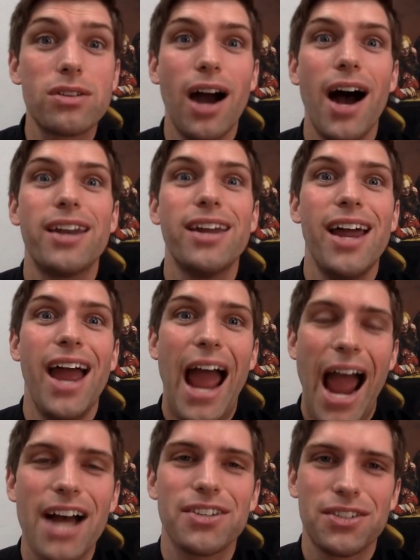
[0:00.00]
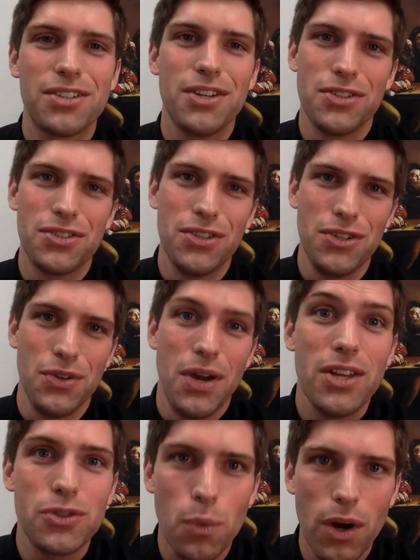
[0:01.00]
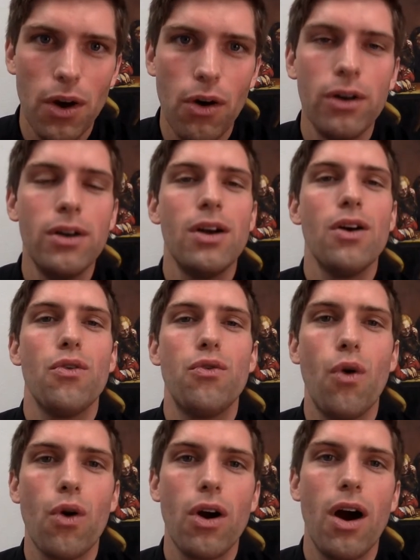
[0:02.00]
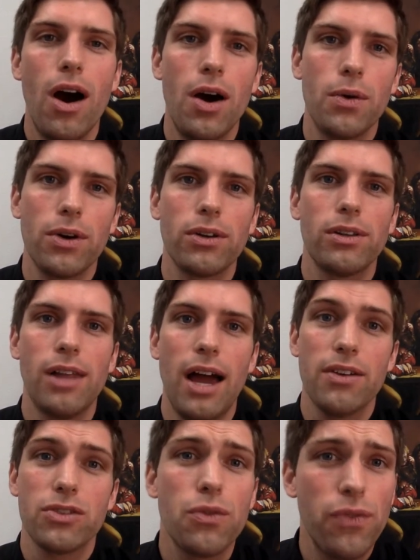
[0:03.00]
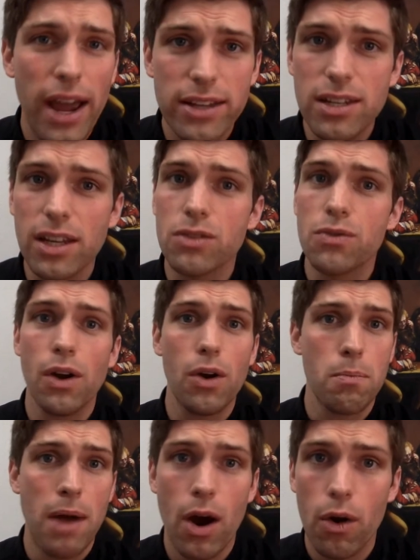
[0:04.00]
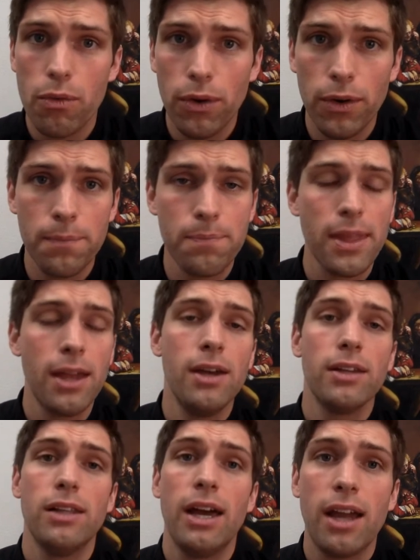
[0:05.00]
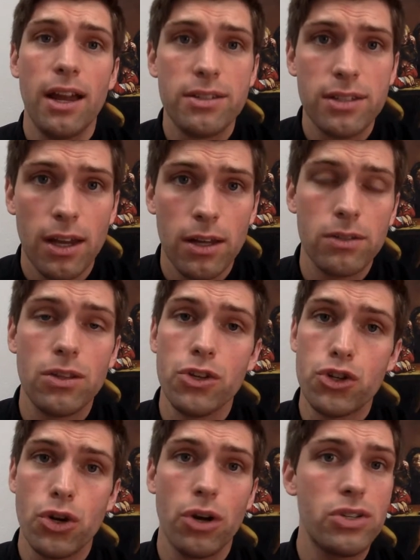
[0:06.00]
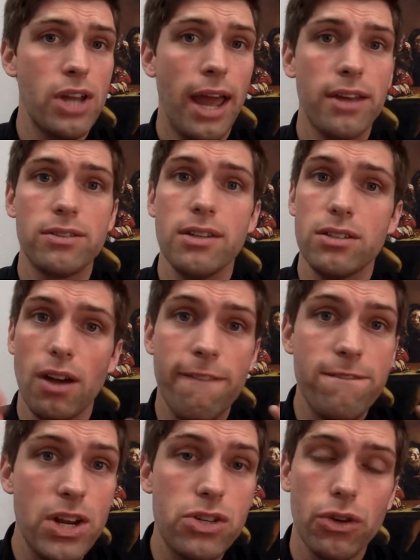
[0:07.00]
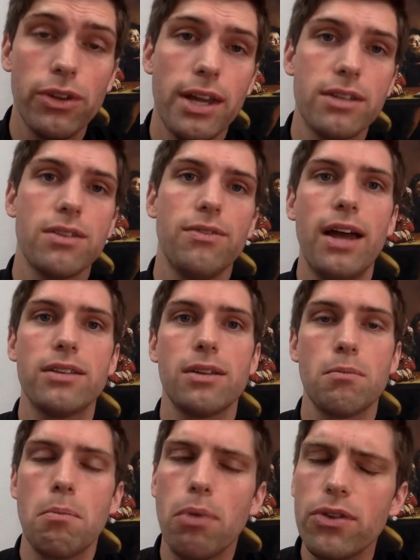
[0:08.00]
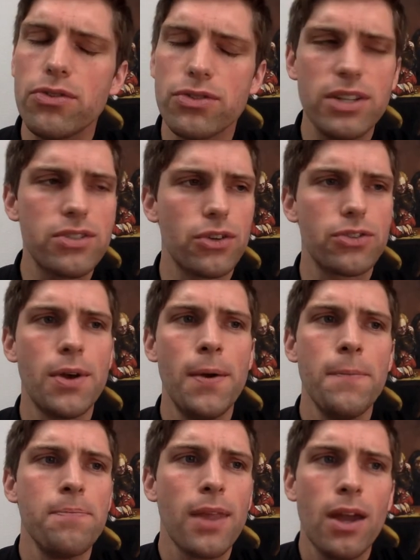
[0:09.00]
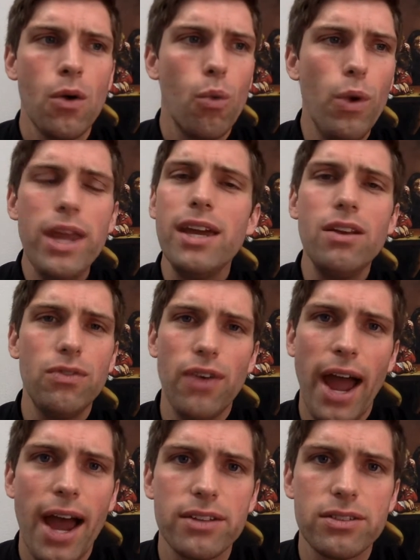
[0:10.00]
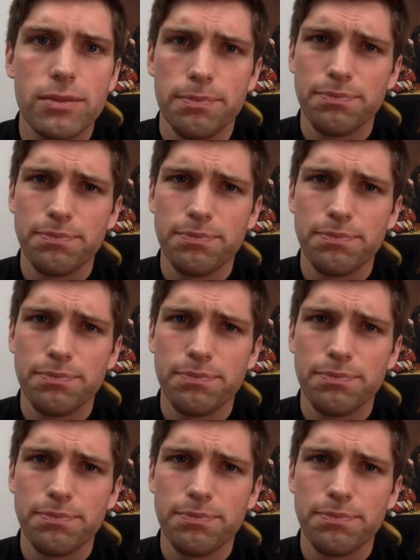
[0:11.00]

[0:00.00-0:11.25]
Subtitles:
God asks us to do, His will for our lives. So fasting is very powerful. Like I said, the church has these official days of fasting. But brothers and sisters, we can fast